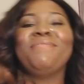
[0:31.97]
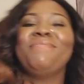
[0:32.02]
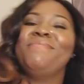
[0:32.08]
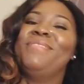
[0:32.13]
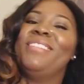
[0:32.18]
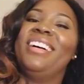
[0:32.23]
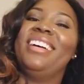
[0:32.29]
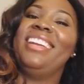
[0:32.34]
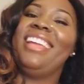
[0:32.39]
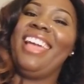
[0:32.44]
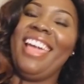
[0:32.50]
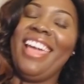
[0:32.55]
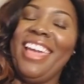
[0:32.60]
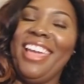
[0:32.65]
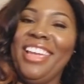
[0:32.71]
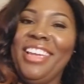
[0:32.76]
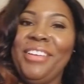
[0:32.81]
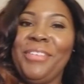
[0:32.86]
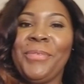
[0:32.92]
But
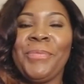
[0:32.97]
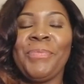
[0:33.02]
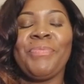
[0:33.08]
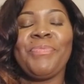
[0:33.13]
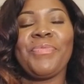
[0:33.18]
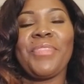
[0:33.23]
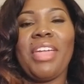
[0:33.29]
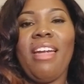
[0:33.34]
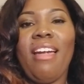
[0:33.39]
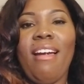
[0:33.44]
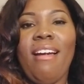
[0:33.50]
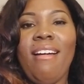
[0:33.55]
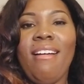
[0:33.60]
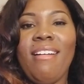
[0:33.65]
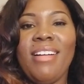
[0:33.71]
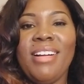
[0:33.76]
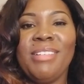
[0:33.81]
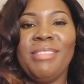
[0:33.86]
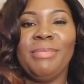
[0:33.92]
hey,
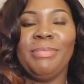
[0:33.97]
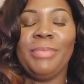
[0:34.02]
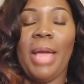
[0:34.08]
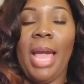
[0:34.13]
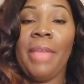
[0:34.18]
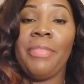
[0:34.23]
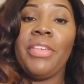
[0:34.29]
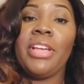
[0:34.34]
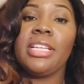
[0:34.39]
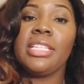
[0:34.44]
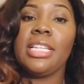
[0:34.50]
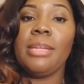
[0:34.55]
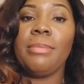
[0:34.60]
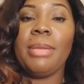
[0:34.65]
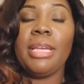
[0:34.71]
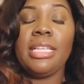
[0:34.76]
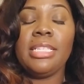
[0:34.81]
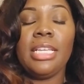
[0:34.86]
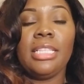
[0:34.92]
I think it's an
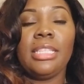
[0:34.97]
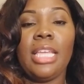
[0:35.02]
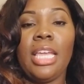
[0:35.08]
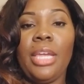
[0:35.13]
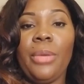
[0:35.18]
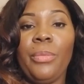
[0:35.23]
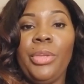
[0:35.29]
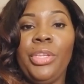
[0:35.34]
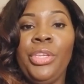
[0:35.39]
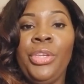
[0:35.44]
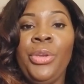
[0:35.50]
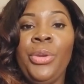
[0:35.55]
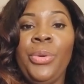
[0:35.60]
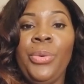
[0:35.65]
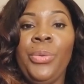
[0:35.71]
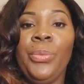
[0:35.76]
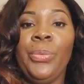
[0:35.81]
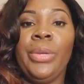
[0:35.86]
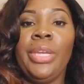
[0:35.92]
amazing thing when
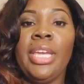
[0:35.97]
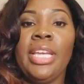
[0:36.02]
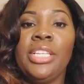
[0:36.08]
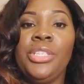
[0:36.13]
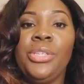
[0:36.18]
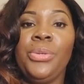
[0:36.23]
you get